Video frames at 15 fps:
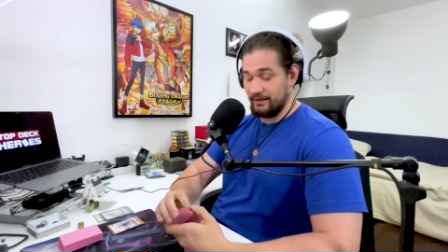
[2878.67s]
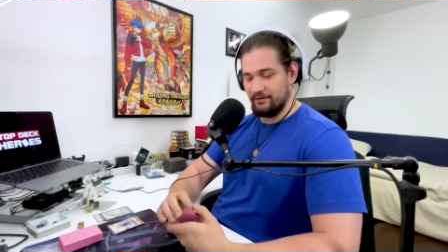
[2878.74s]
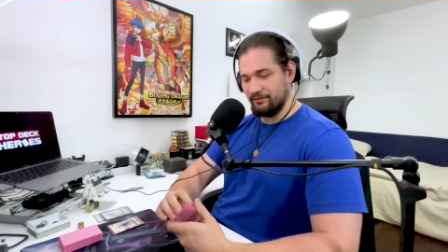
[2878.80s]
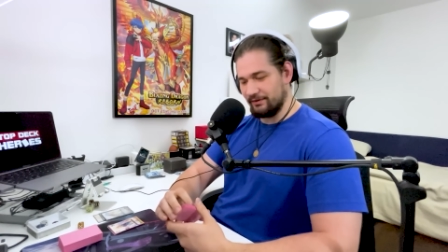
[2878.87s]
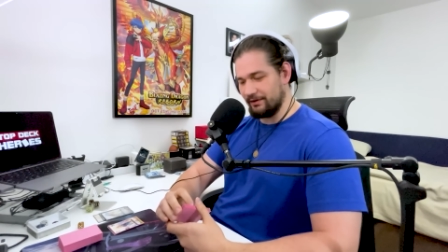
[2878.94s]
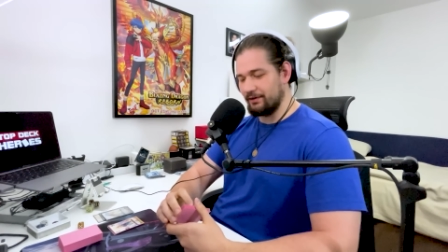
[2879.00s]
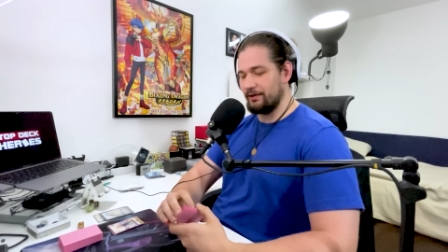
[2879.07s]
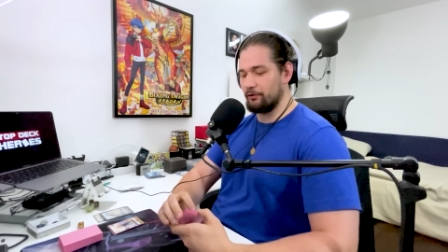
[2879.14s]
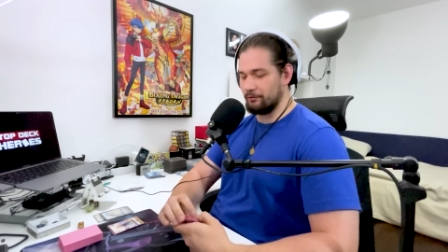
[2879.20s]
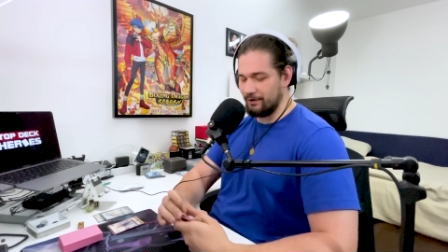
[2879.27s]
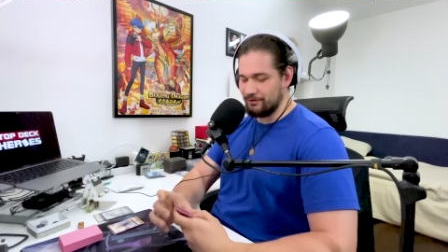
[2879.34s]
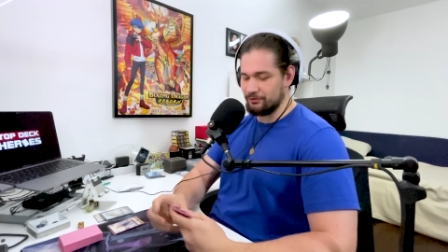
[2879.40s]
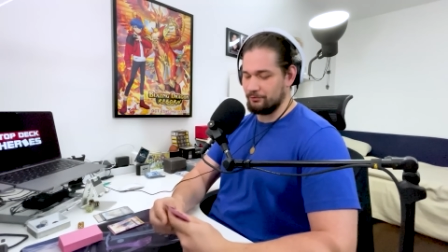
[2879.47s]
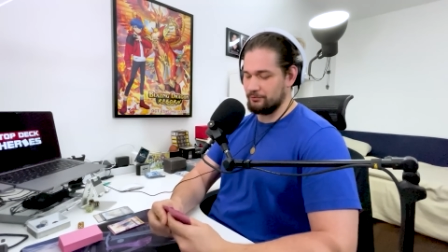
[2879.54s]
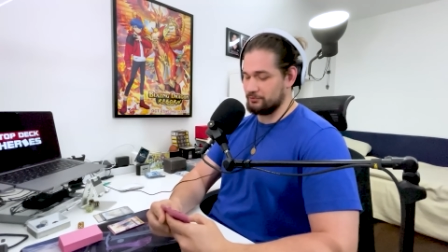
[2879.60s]
Even the
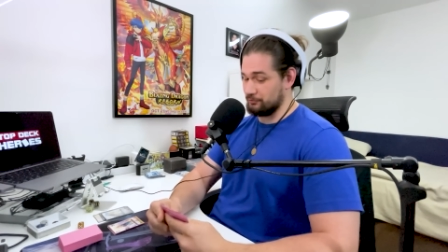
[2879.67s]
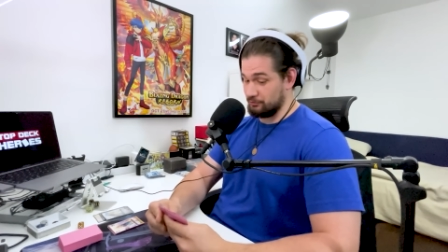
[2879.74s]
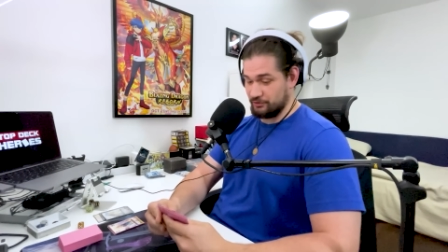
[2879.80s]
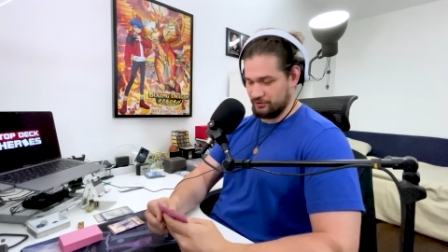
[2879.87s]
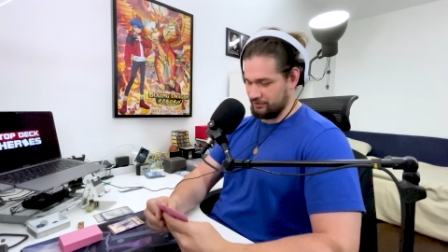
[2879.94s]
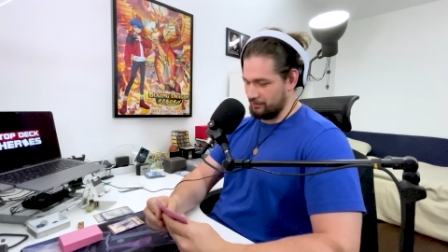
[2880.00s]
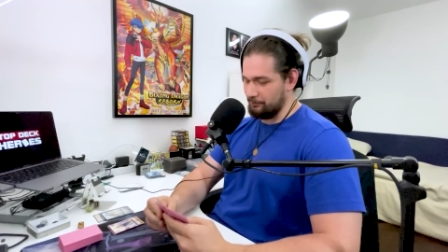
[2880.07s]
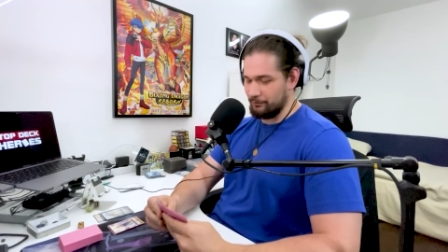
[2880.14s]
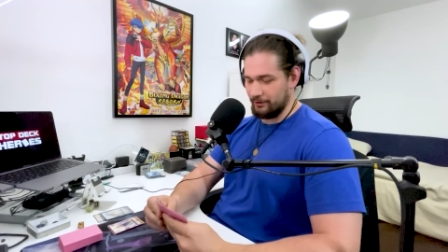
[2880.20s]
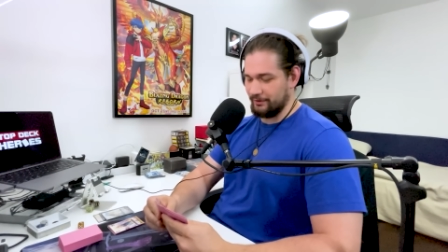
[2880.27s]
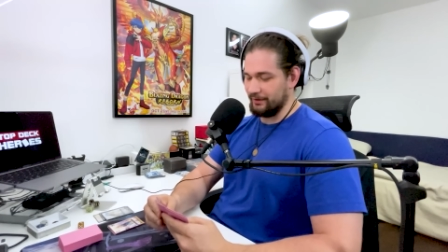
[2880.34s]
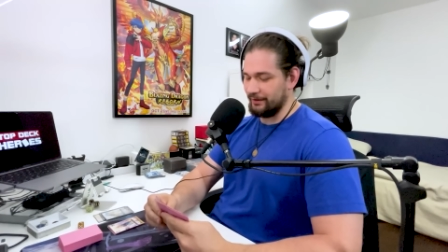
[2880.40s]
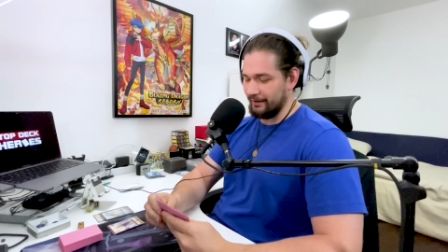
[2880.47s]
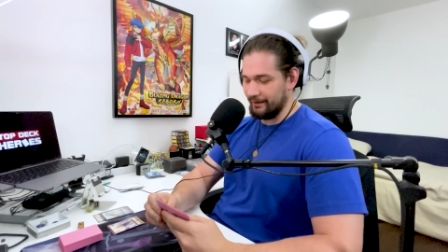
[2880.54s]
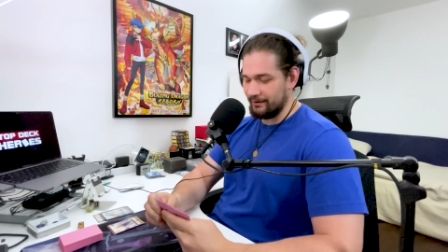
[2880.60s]
originals are somewhere in
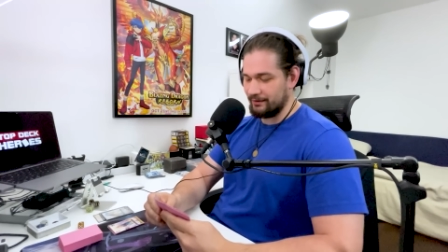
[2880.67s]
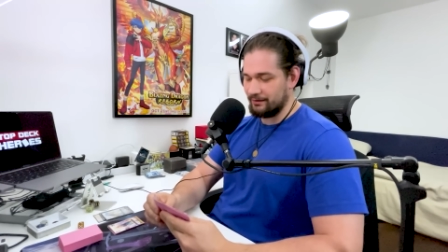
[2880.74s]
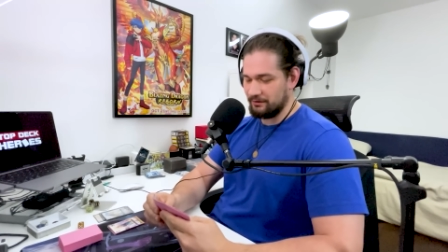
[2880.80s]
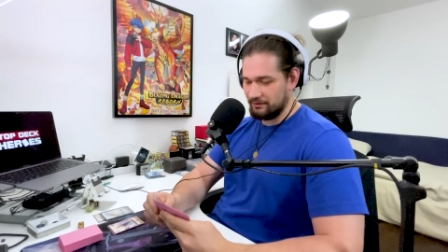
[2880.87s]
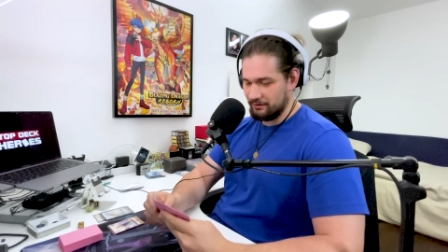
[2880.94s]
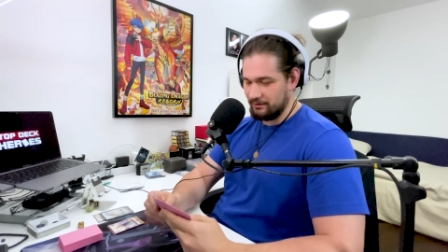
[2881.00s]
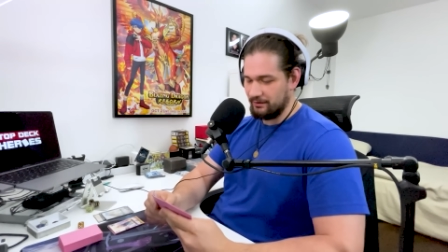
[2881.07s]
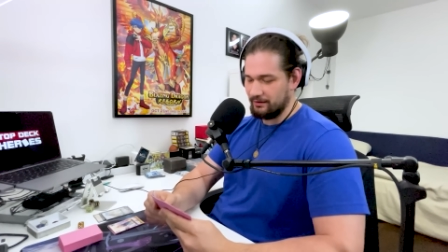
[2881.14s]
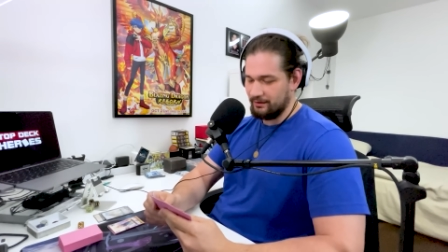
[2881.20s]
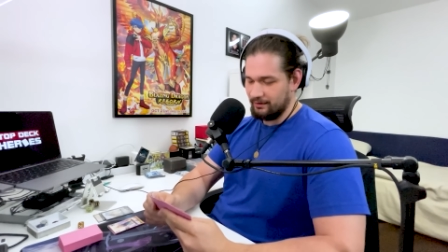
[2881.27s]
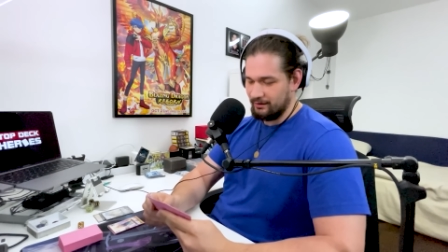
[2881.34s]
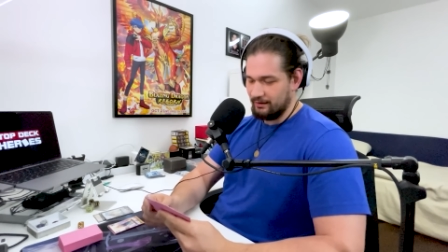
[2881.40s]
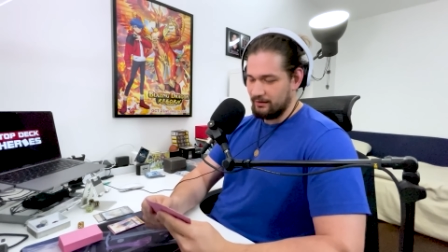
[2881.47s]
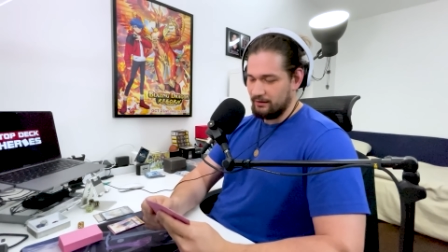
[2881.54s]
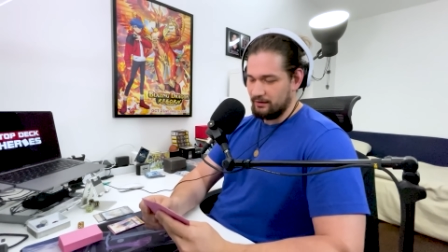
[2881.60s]
the deck.
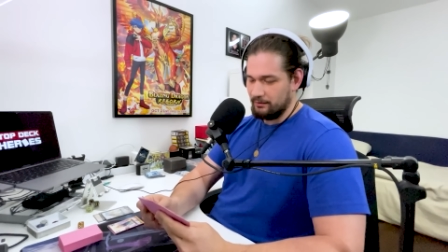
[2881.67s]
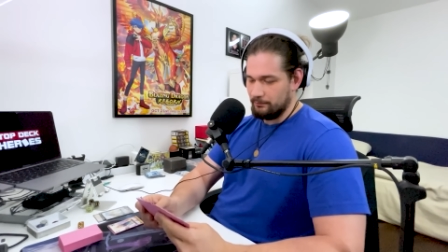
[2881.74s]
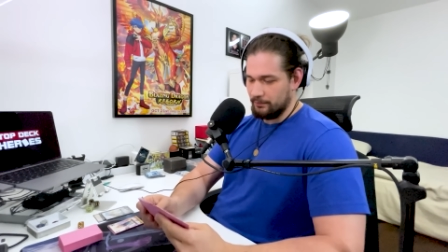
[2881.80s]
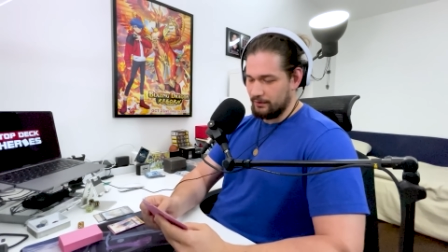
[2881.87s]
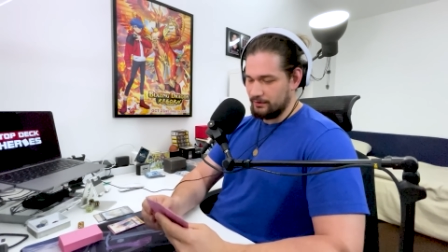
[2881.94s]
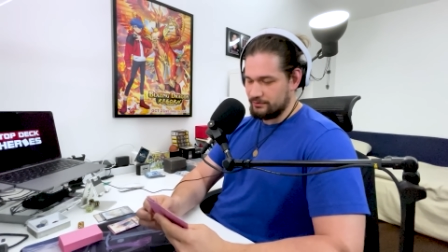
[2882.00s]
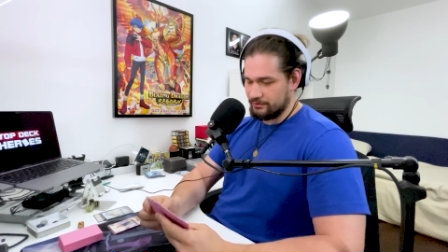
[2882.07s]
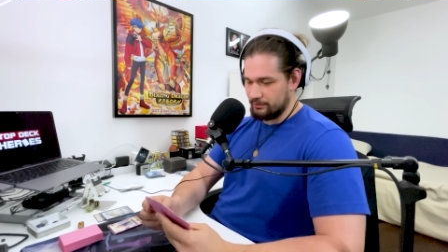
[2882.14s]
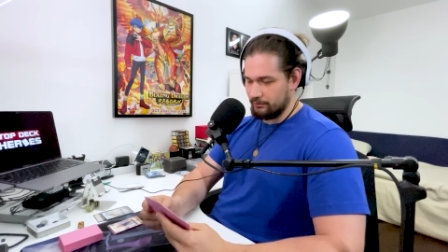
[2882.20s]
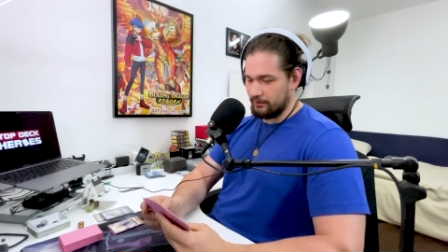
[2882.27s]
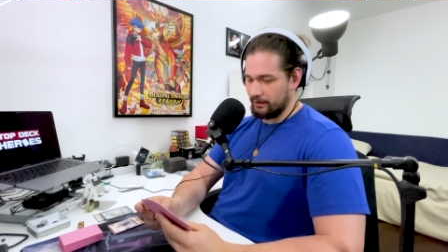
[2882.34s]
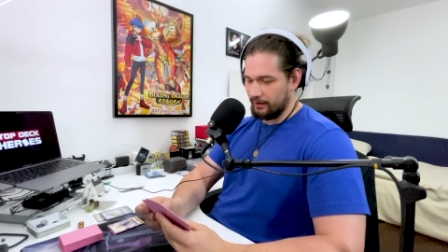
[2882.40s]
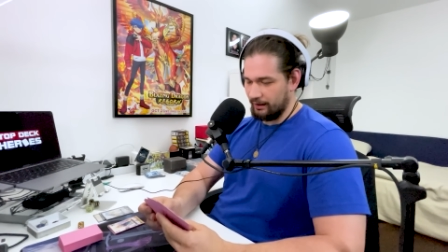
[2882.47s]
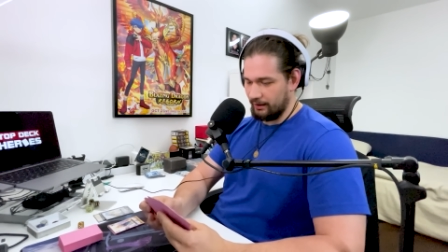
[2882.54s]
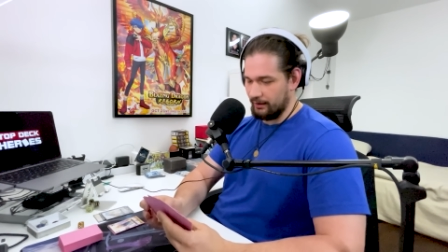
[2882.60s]
But it's
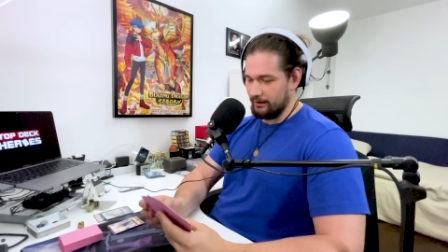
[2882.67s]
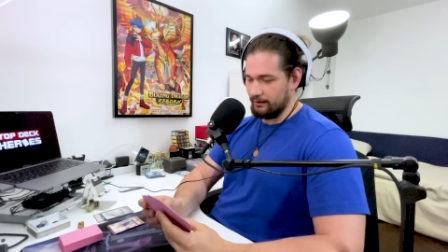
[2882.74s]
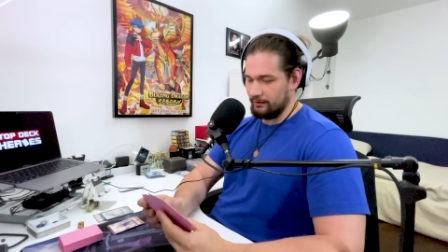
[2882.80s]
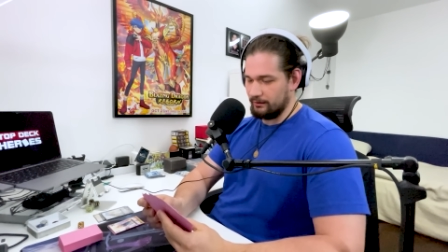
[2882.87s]
okay